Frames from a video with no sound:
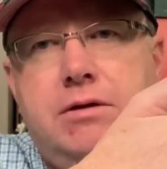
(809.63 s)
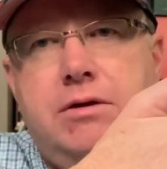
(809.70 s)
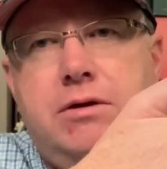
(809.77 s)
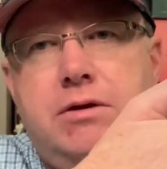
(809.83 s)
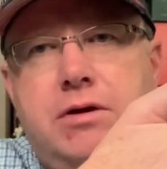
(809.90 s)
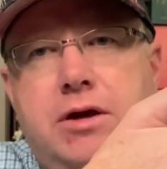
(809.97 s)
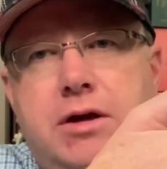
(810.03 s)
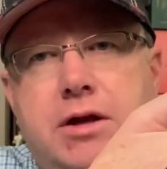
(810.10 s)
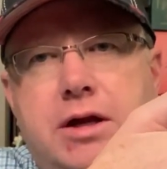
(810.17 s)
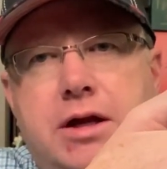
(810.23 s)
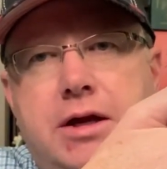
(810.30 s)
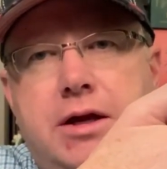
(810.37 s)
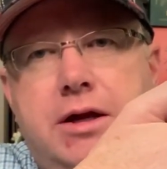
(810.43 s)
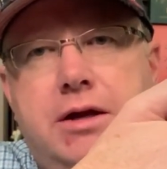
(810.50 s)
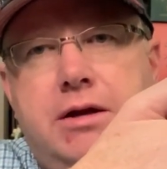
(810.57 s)
you're going to
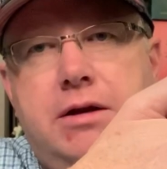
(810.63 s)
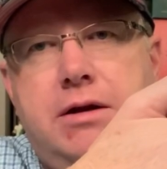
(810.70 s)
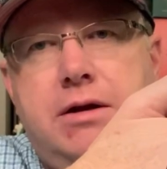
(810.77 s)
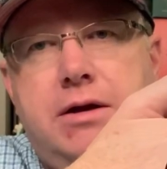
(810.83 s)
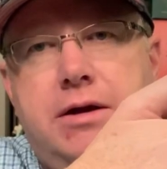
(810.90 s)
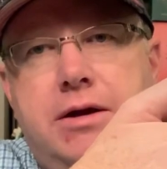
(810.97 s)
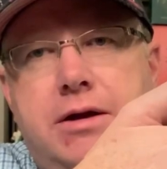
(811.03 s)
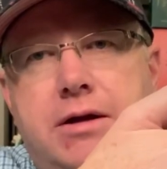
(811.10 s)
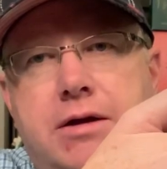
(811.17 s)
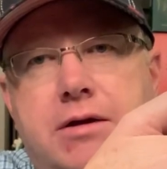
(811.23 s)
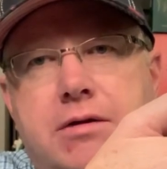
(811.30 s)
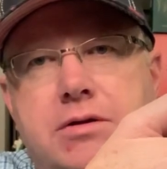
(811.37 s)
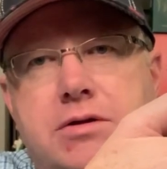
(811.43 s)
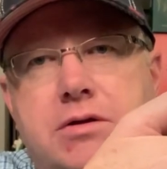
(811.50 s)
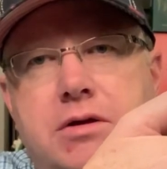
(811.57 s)
get,
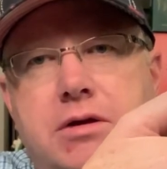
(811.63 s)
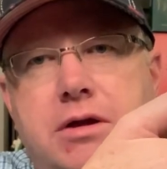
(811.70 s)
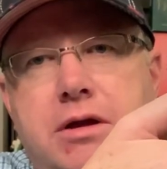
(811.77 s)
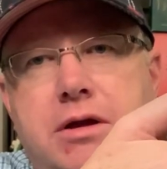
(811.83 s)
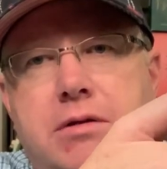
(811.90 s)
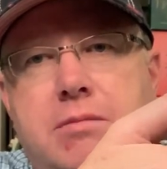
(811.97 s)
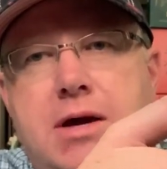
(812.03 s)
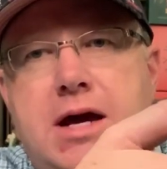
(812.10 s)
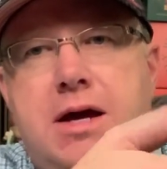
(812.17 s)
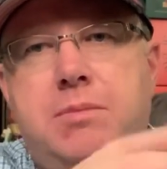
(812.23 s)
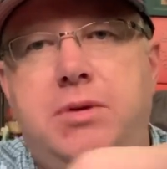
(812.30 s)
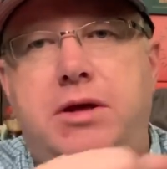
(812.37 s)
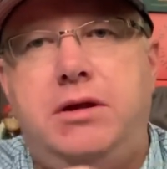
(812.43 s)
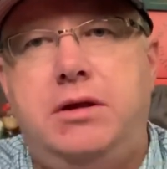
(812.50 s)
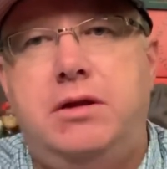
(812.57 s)
in my
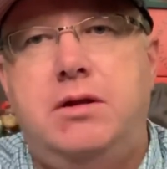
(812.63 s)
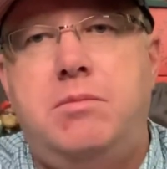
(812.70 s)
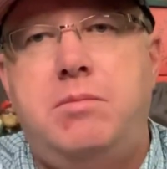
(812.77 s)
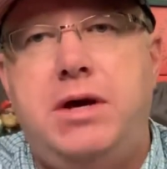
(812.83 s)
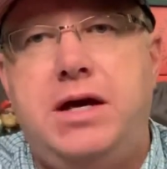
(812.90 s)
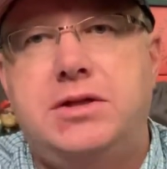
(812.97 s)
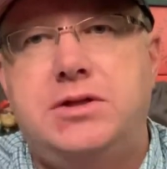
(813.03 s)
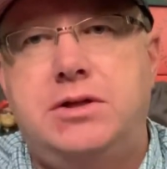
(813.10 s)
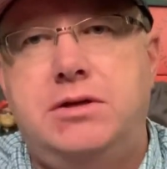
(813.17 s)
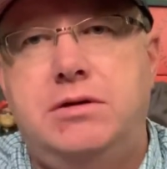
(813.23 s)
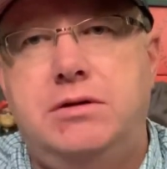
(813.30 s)
opinion, the best